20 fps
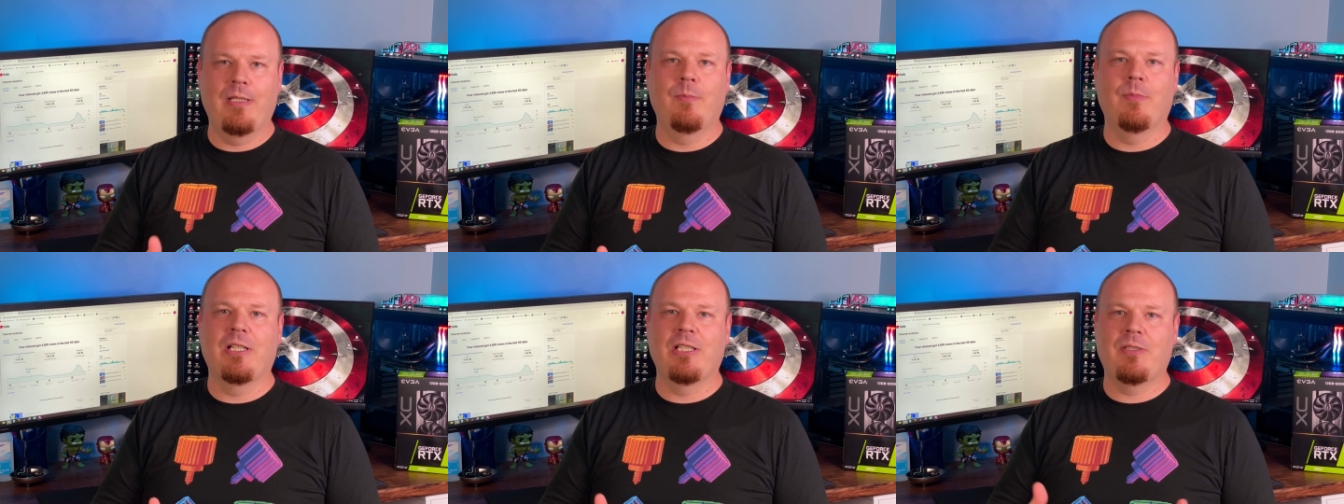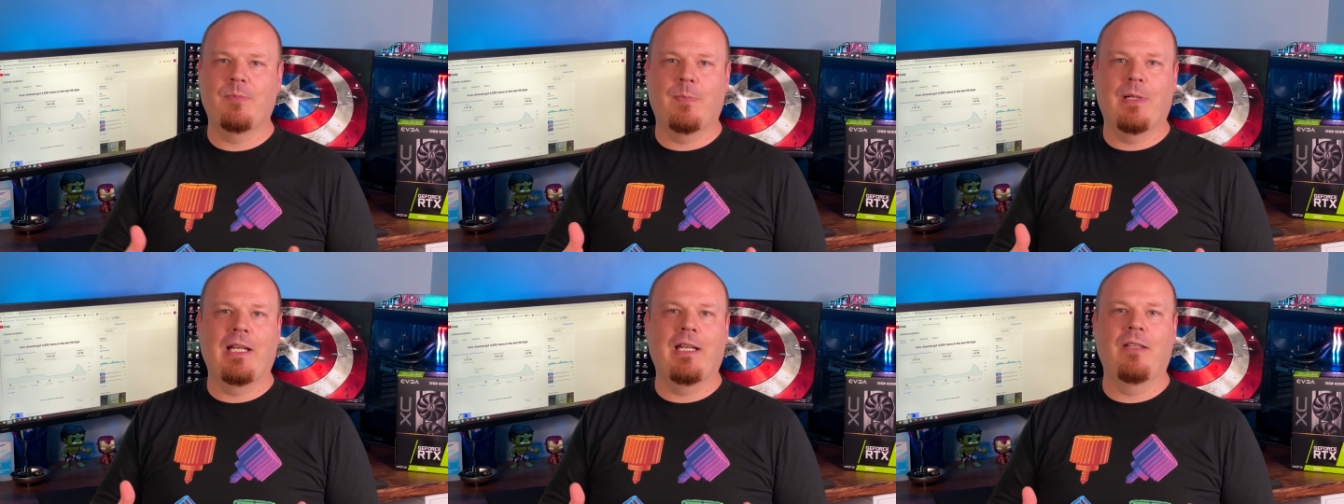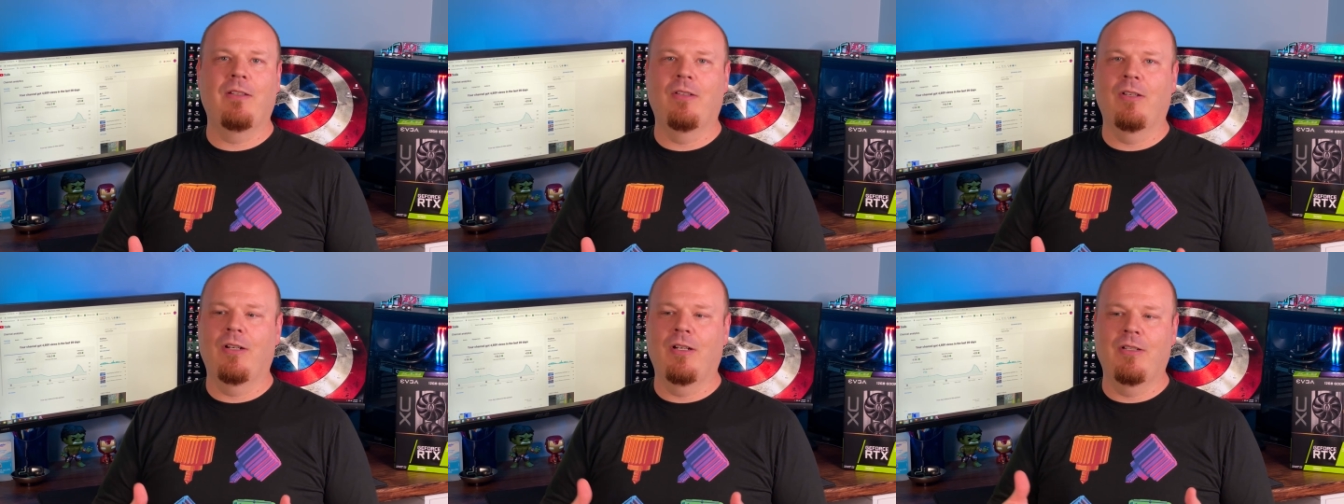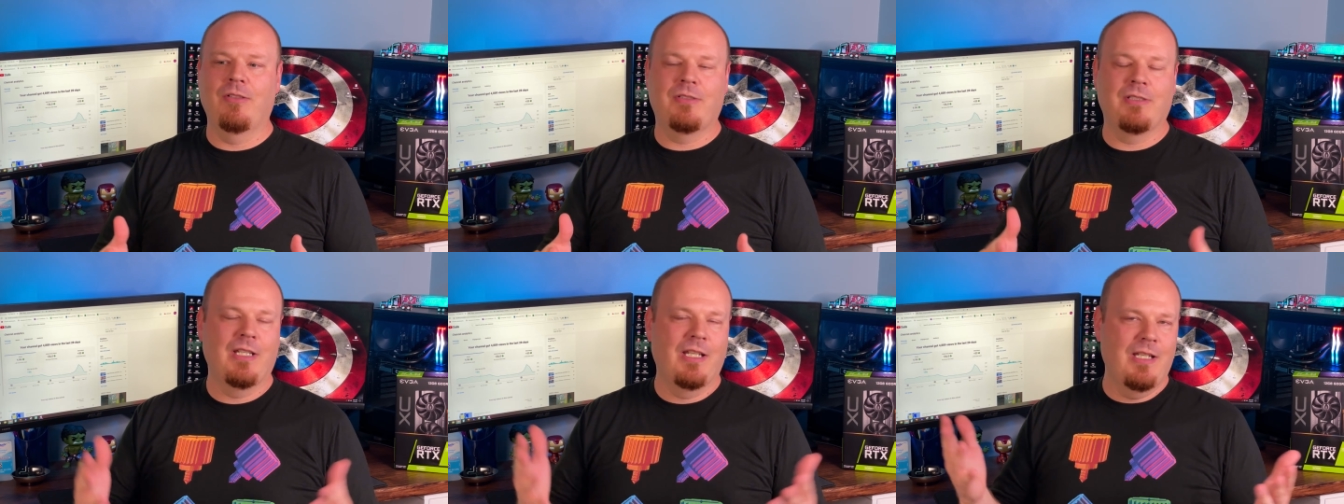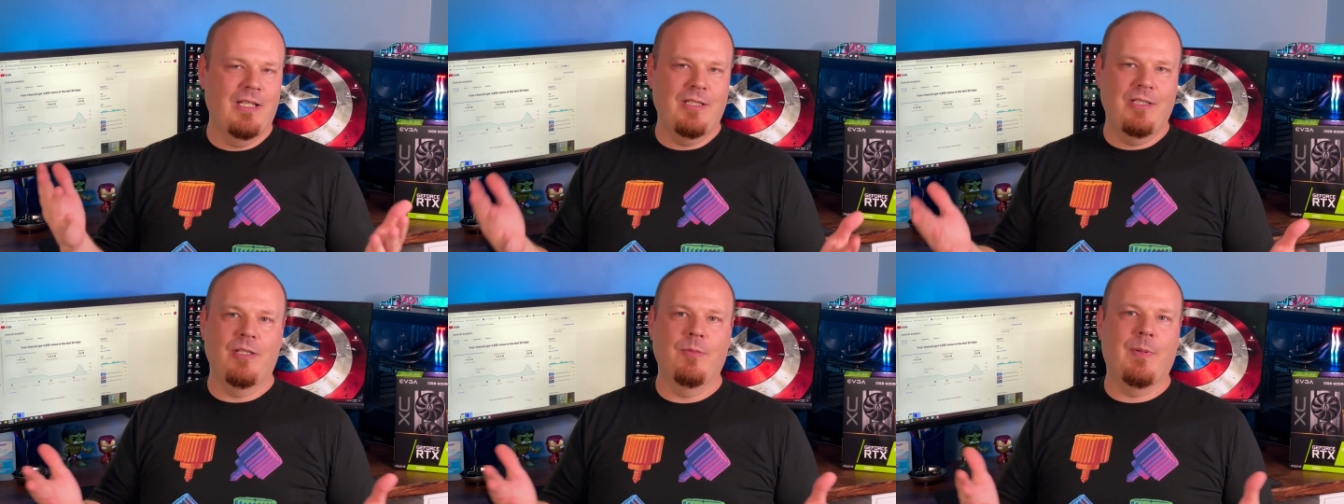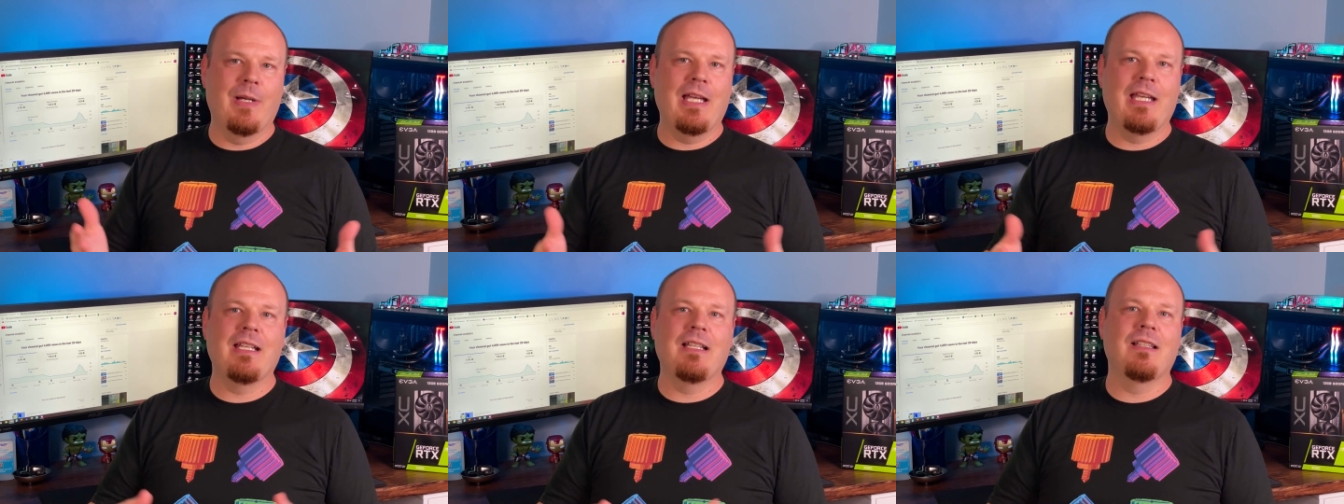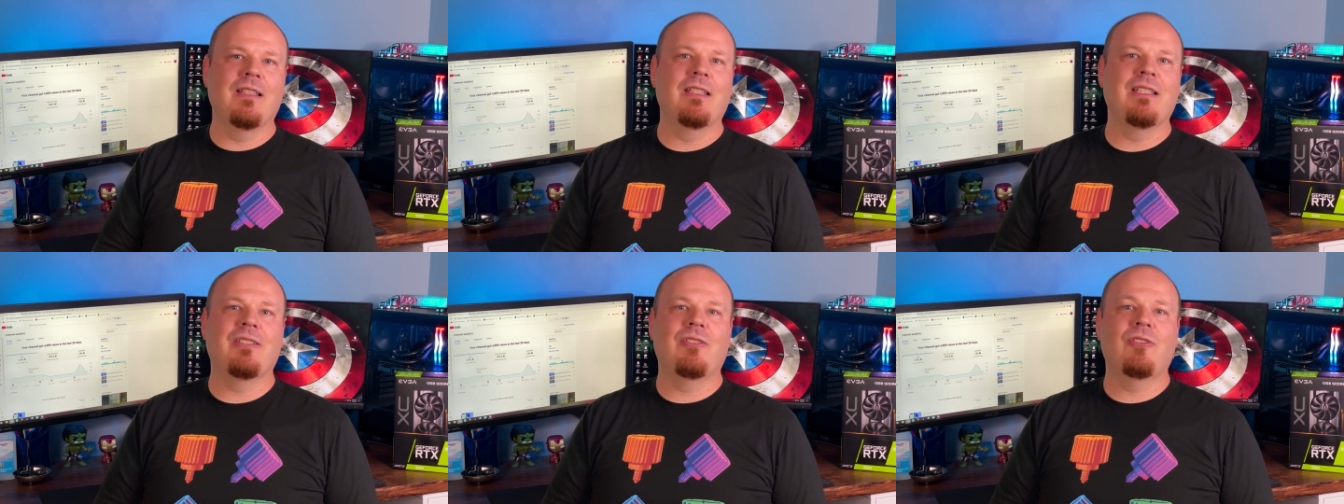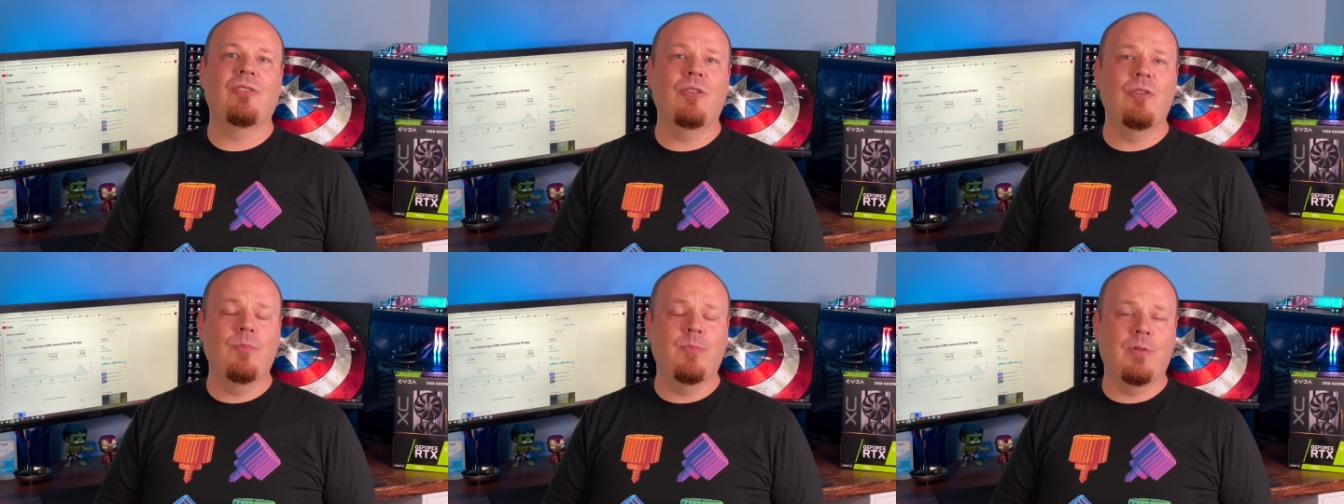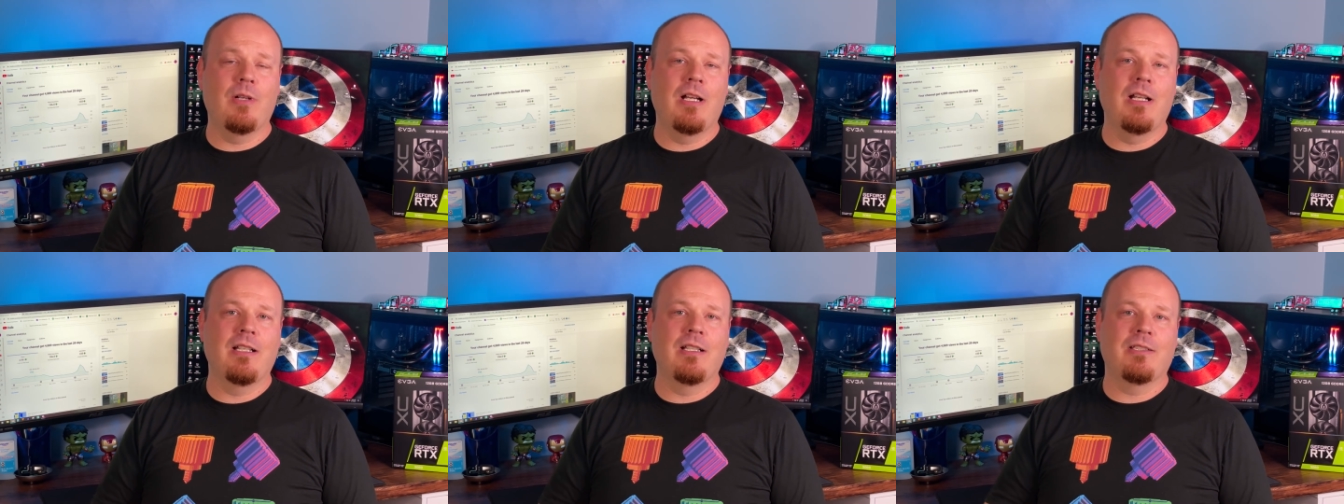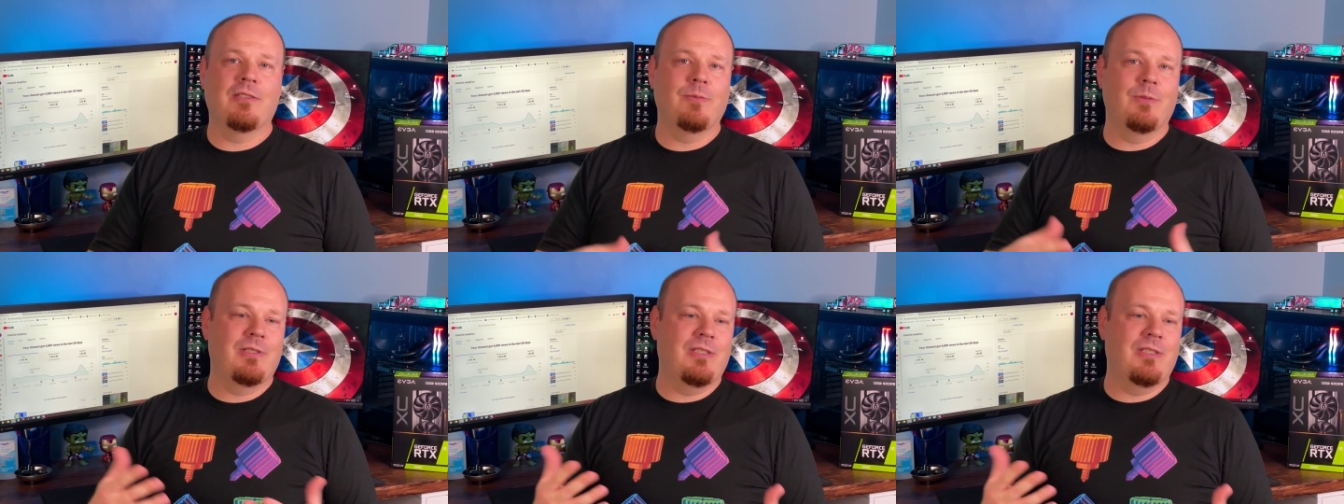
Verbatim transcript: much by and large, you're buying at least two products,